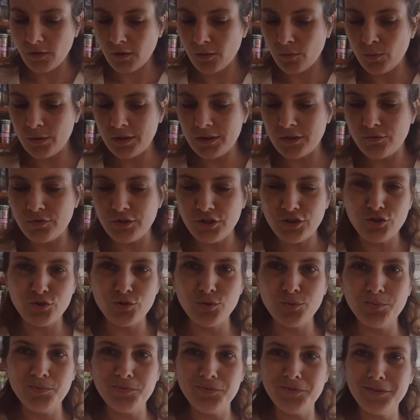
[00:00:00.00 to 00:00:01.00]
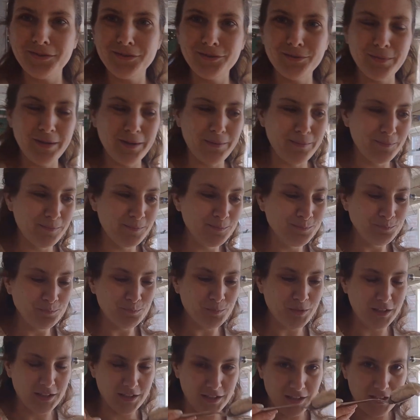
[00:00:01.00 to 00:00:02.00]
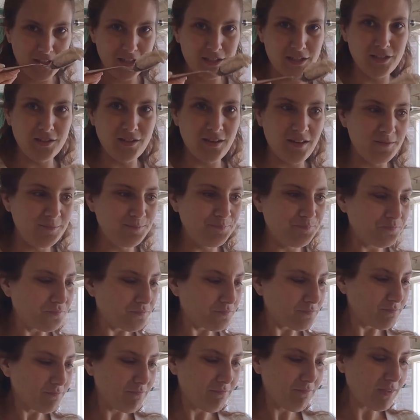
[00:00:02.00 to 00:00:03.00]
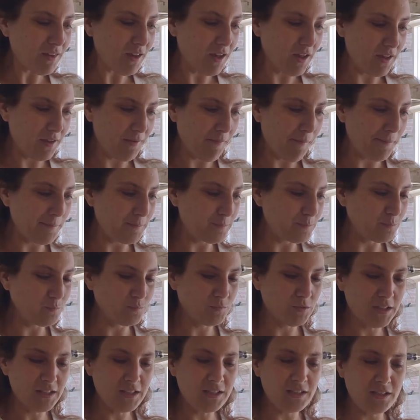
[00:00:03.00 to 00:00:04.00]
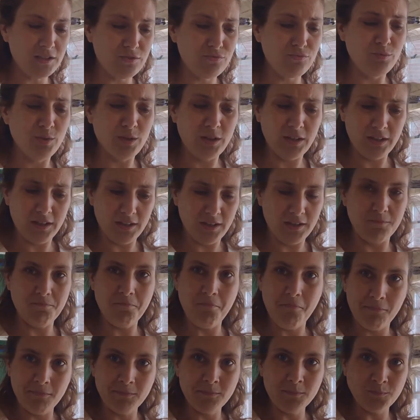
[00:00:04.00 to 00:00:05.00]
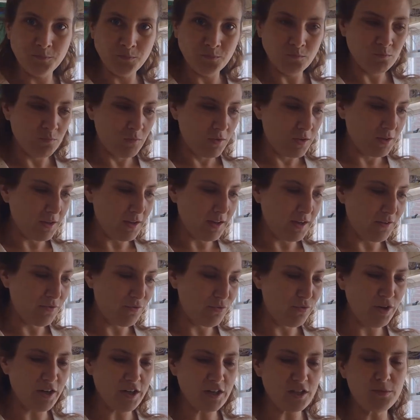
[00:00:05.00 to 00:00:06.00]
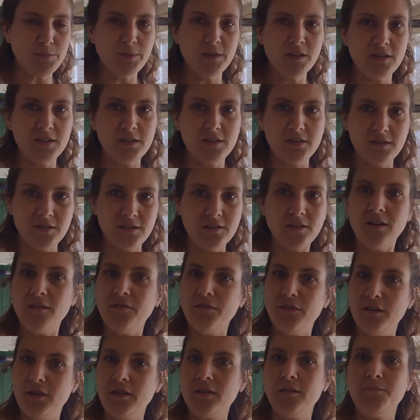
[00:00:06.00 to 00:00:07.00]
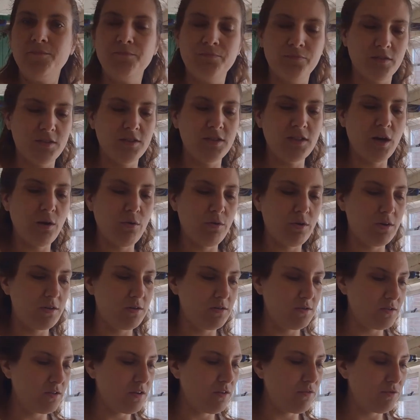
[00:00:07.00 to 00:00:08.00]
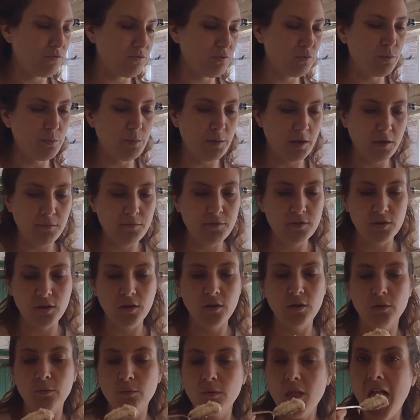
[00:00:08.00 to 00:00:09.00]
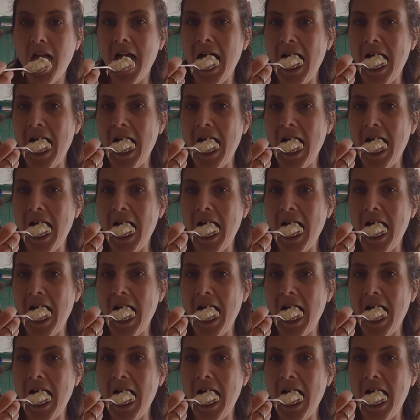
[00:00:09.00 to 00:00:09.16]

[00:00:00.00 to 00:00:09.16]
wintry soup but this is really like fresh because of the sourness of the rhubarb. So